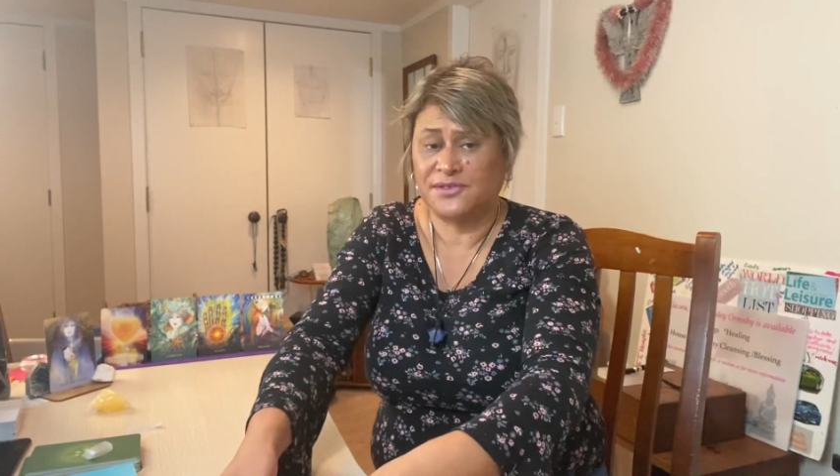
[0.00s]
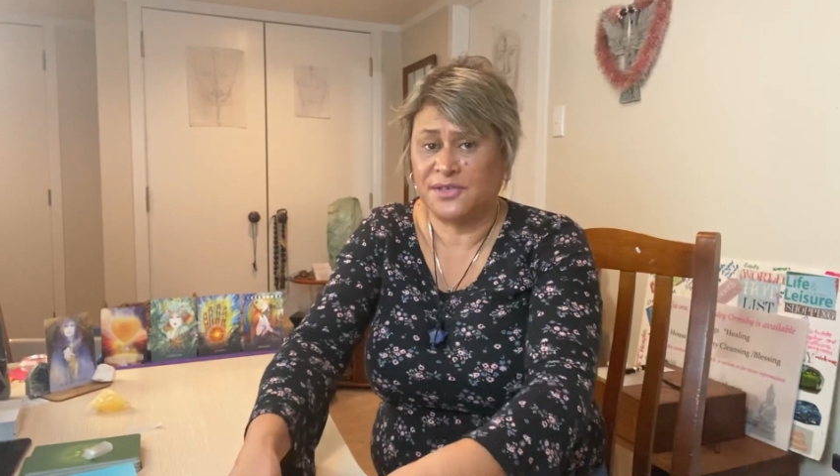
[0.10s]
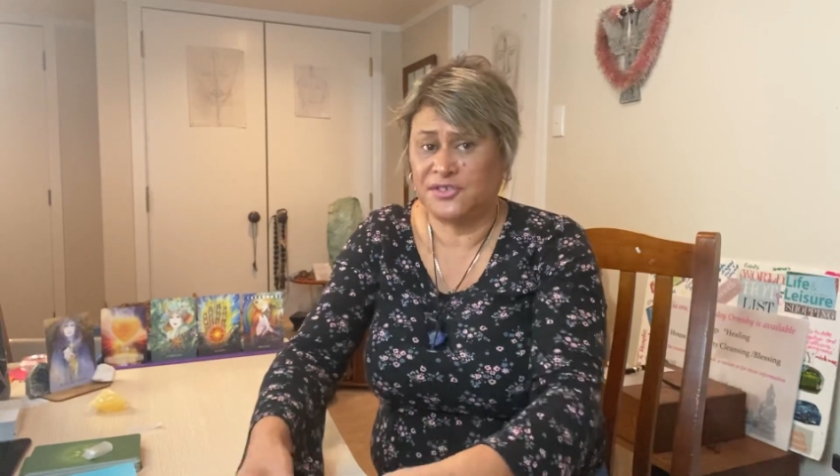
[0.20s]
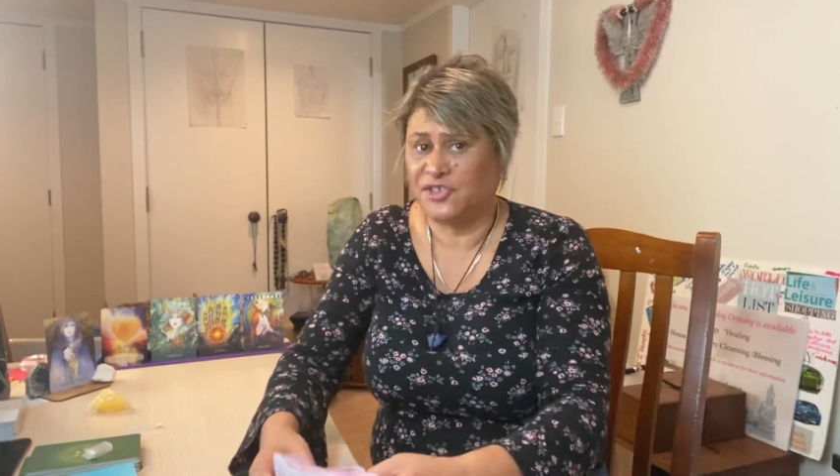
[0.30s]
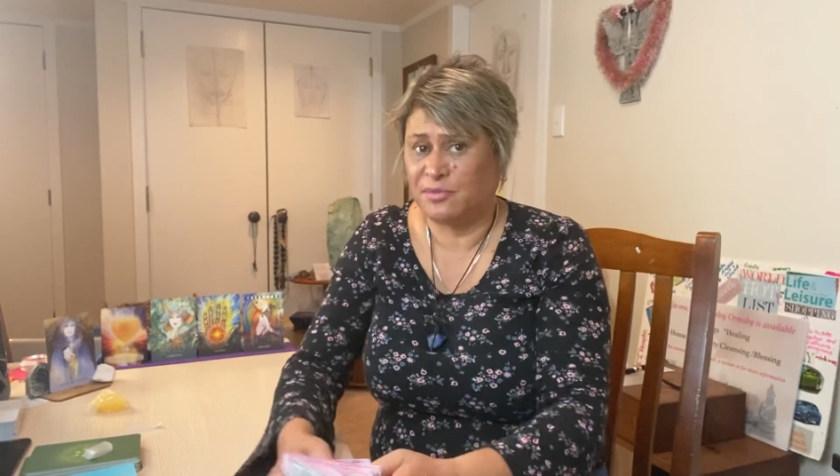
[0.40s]

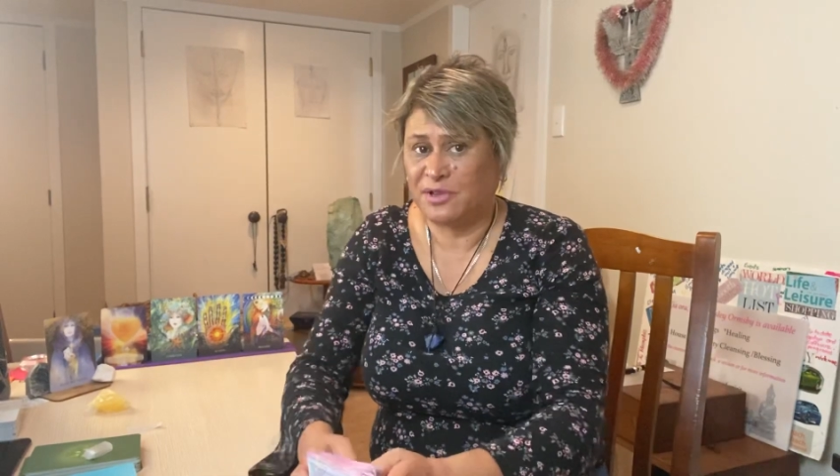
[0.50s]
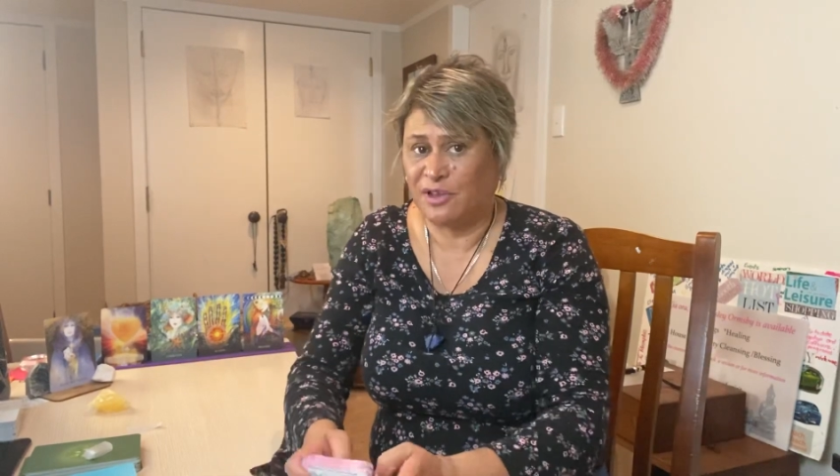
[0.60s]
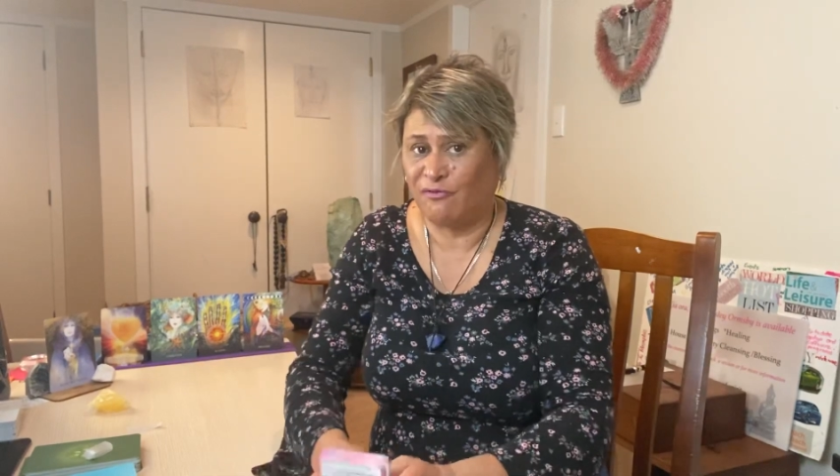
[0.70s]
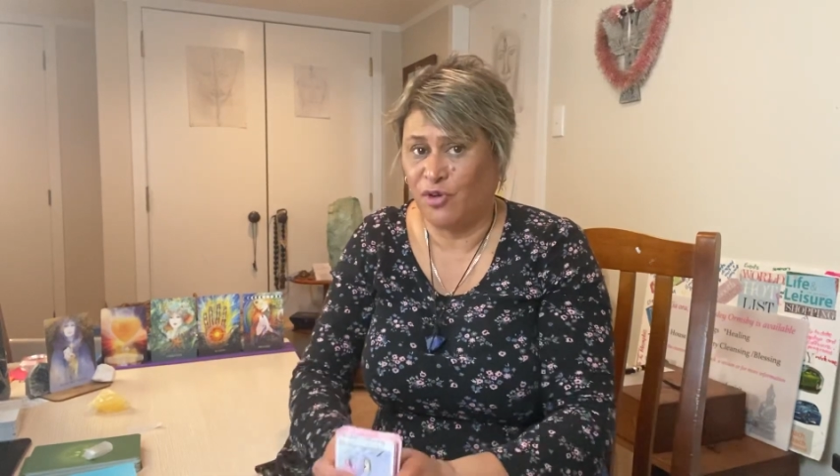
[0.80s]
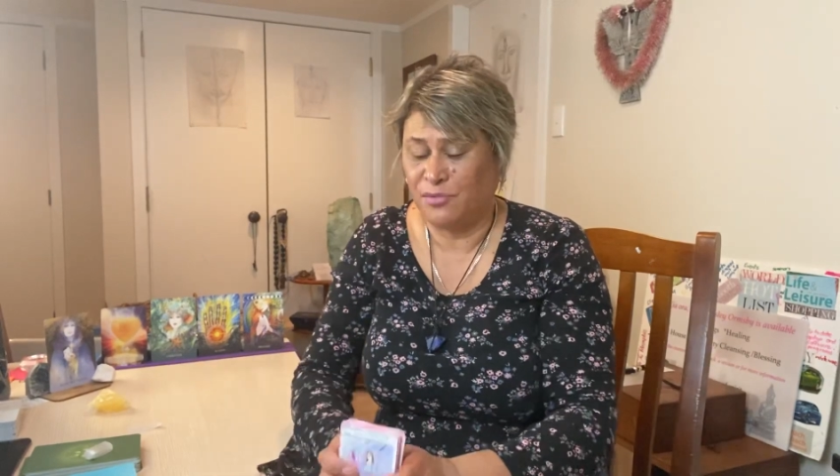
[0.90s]
accept
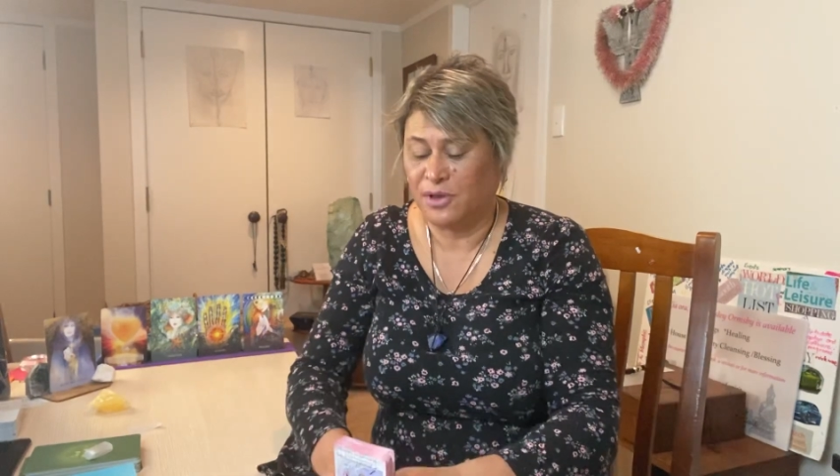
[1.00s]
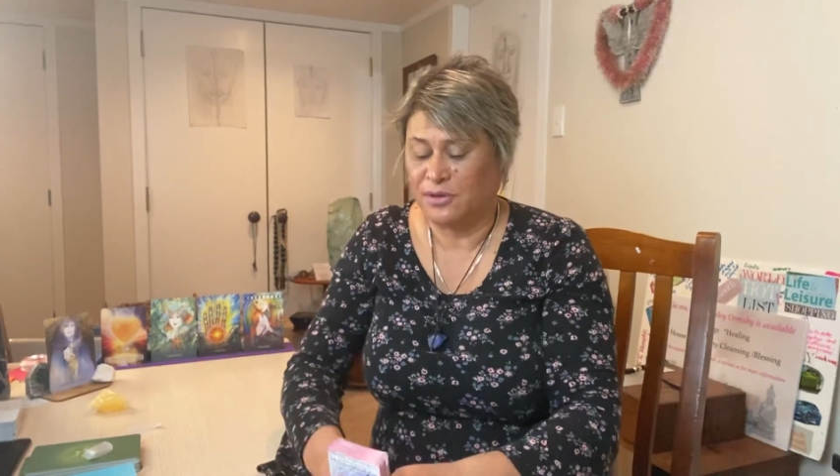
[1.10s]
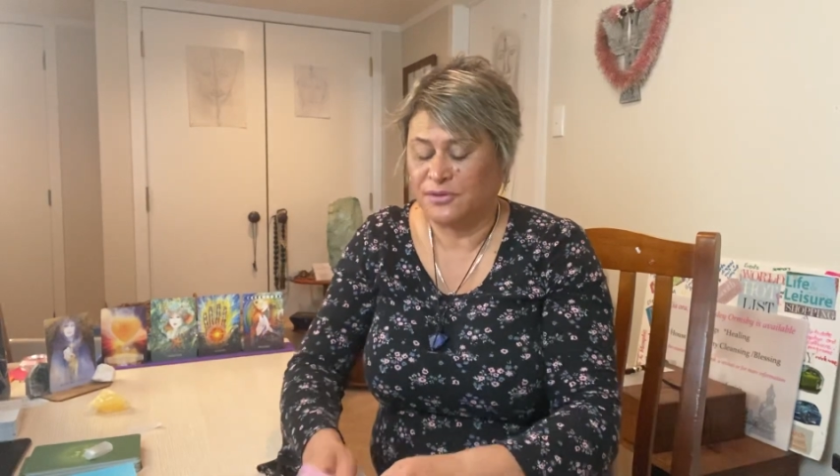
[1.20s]
that from you.